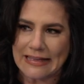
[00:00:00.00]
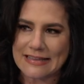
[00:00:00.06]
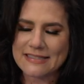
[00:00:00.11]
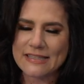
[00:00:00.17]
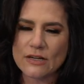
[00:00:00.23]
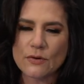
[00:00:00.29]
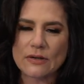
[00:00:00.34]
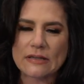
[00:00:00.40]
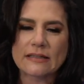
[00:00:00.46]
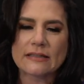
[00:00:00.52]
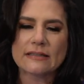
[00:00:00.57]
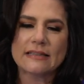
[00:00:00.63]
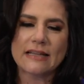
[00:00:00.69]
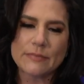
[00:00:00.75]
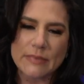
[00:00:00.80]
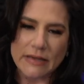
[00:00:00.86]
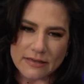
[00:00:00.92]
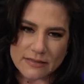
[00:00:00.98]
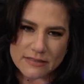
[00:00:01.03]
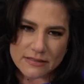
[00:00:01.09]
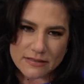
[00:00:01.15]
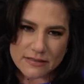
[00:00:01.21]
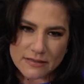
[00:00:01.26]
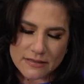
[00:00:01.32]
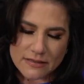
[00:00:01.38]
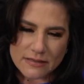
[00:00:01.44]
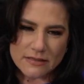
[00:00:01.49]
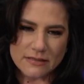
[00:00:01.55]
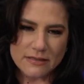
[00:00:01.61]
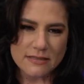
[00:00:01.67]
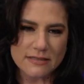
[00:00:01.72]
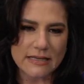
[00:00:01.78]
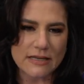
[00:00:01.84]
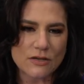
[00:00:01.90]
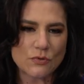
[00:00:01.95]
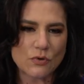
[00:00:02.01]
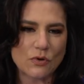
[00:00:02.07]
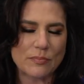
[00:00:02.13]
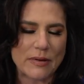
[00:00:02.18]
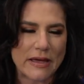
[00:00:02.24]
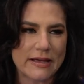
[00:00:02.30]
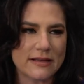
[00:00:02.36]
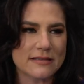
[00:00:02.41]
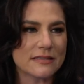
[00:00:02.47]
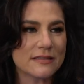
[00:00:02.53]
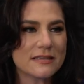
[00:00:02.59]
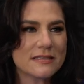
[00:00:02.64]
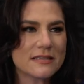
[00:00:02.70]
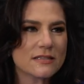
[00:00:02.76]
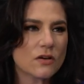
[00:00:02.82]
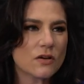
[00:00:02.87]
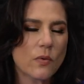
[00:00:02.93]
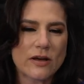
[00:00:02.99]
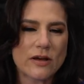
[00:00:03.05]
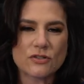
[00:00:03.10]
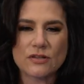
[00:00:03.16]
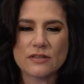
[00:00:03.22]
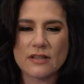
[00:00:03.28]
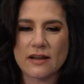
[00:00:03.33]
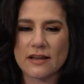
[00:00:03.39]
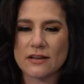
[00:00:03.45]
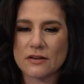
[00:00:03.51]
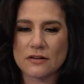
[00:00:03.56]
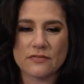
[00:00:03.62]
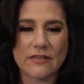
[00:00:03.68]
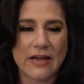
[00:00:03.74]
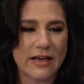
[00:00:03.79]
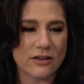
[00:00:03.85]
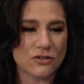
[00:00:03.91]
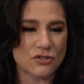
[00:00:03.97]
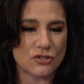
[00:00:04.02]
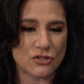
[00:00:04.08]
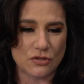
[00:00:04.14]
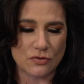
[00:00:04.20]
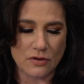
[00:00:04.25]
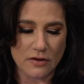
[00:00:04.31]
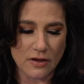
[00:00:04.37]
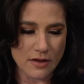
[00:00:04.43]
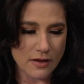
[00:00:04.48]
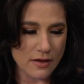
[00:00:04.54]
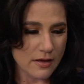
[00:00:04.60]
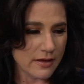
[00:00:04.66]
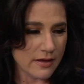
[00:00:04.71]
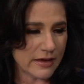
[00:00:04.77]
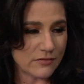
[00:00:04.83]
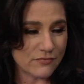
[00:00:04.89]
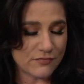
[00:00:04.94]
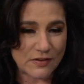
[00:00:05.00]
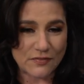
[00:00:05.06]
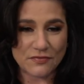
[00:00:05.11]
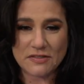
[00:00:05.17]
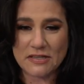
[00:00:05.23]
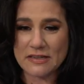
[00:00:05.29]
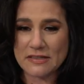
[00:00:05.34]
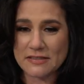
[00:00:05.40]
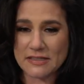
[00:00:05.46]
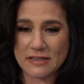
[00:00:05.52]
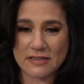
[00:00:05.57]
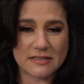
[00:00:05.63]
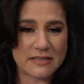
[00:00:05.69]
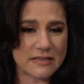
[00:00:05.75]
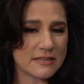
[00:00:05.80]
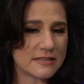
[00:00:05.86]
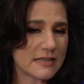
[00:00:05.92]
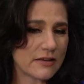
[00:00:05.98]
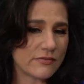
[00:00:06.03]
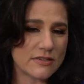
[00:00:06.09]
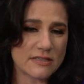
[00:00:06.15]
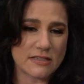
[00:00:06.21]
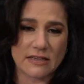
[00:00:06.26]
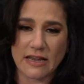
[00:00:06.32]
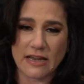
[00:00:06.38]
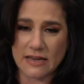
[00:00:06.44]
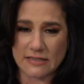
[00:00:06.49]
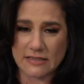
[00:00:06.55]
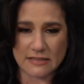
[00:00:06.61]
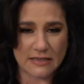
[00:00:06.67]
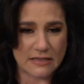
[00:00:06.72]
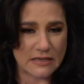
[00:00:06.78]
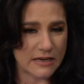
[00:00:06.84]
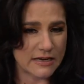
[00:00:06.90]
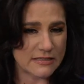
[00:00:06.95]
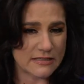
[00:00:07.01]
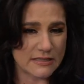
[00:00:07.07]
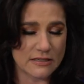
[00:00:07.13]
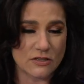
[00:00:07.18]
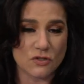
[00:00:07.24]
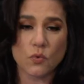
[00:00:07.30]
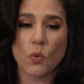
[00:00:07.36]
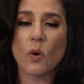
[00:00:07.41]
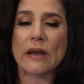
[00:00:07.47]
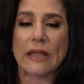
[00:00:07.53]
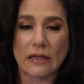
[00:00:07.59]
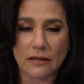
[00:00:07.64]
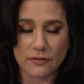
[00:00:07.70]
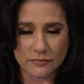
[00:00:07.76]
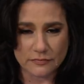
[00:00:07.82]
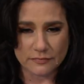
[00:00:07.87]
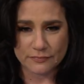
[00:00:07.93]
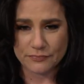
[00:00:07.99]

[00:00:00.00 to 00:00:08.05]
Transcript: Is there a limit to central banks? And this is a question that I could have asked you in 15, 16, 17, 18, 19, and 20.